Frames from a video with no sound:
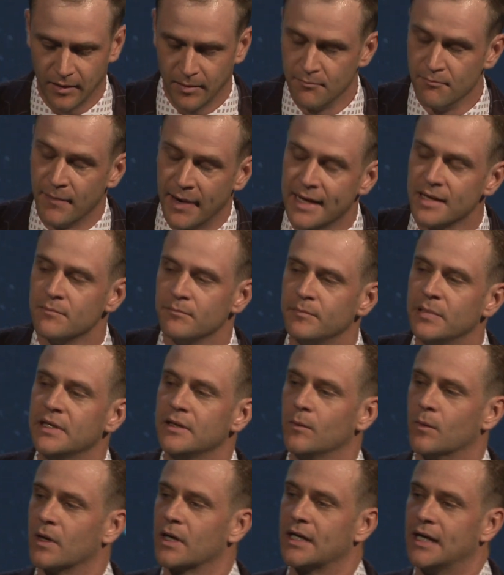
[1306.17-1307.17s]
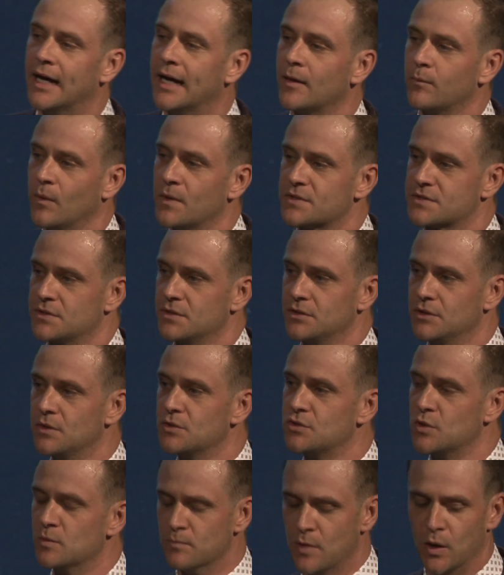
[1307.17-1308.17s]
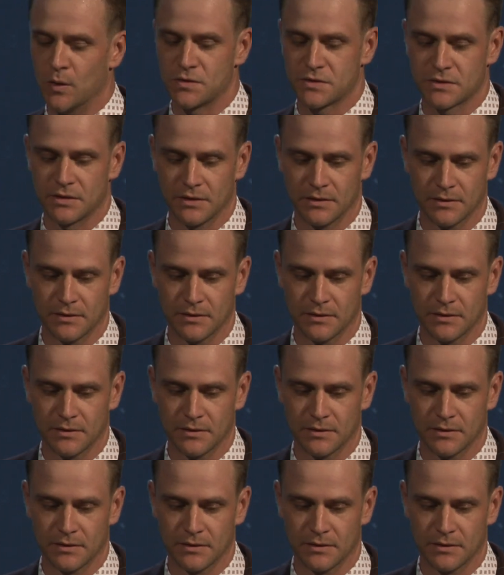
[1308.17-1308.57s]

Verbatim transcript: might be where God wants to use you most.